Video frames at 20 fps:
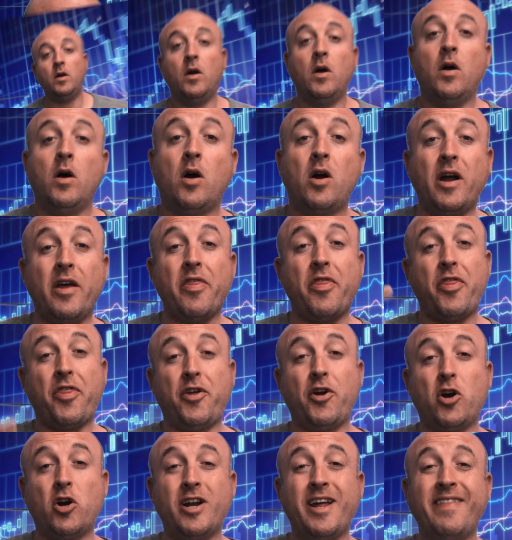All right,
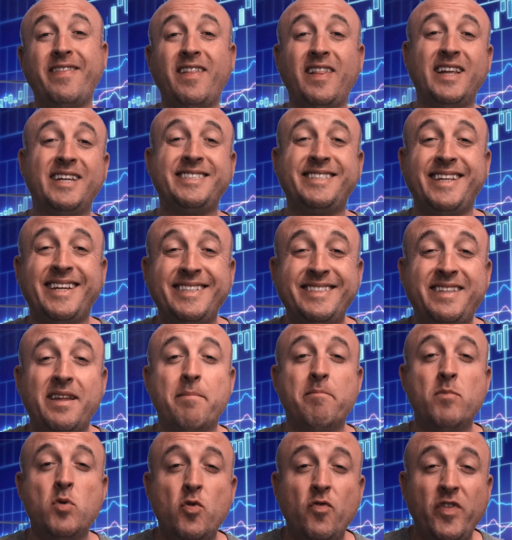third on the list is the
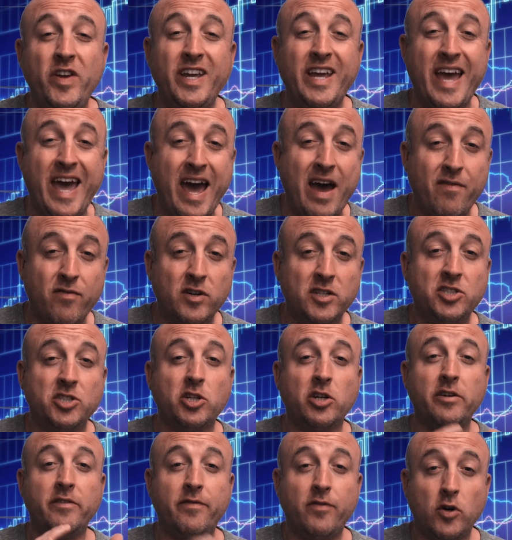moving average
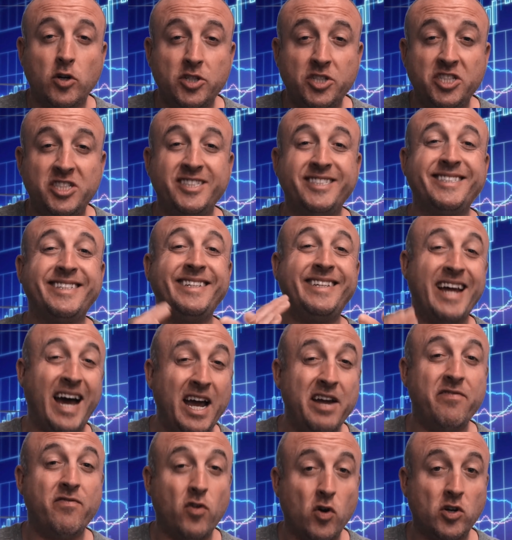convergence
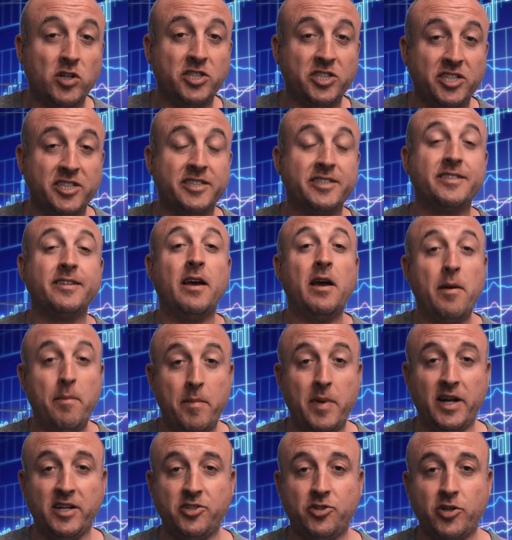divergence
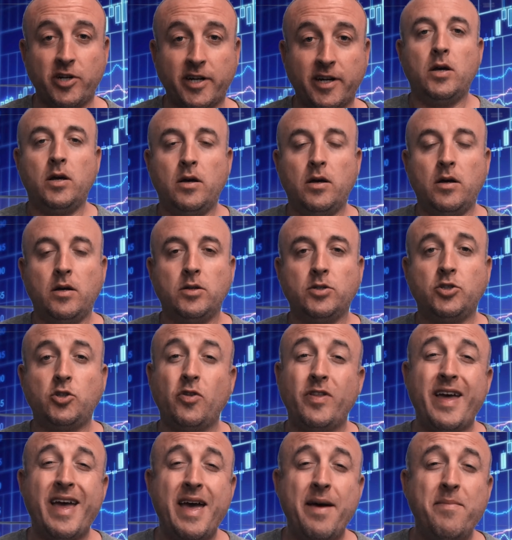metric. So
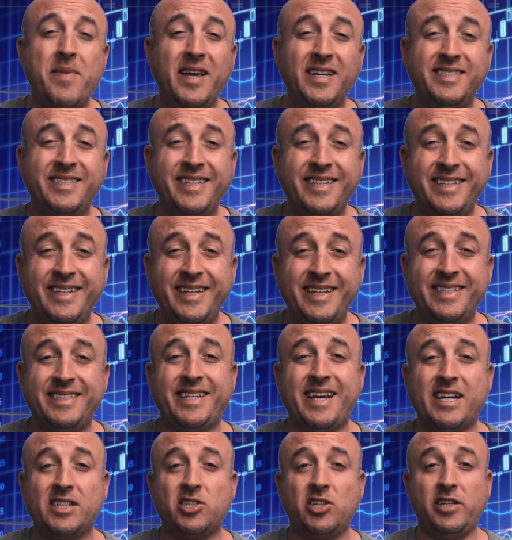the MACD is
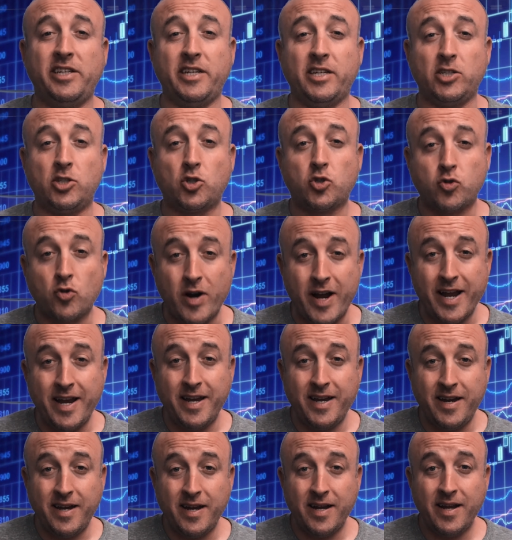actually a
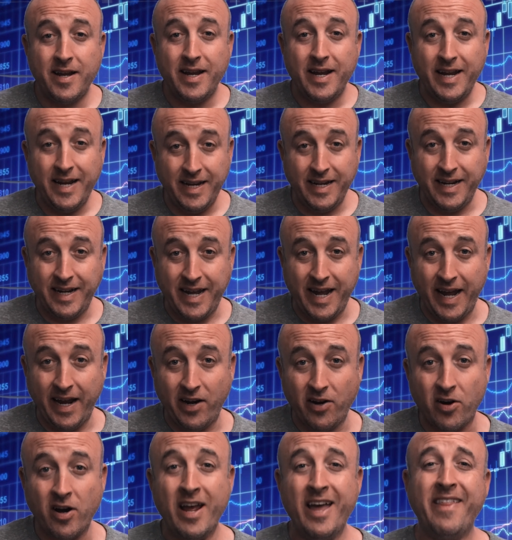trend
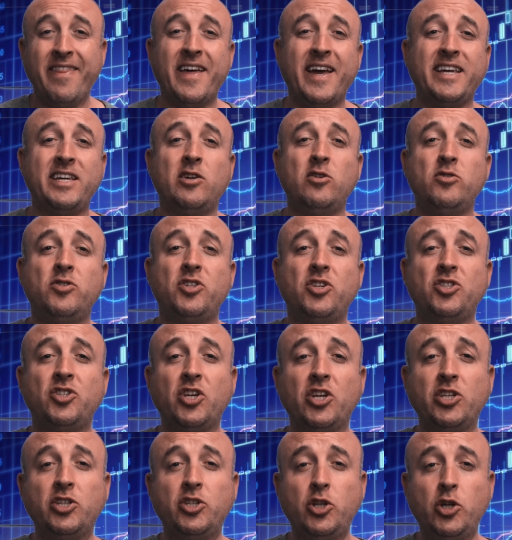indicator that uses
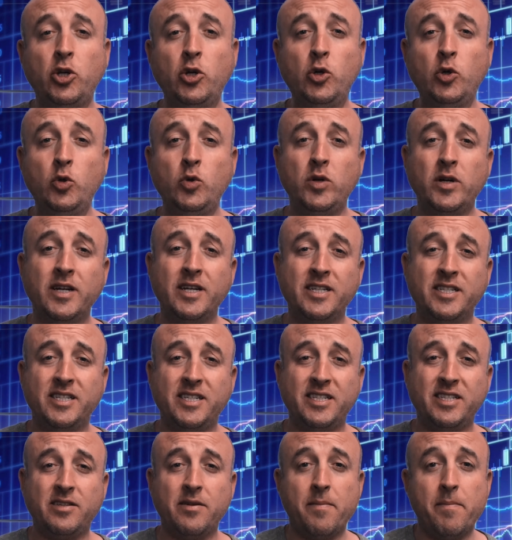a
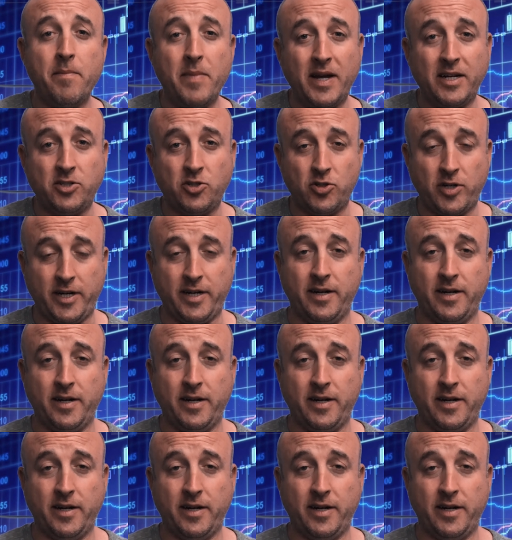two-system metric.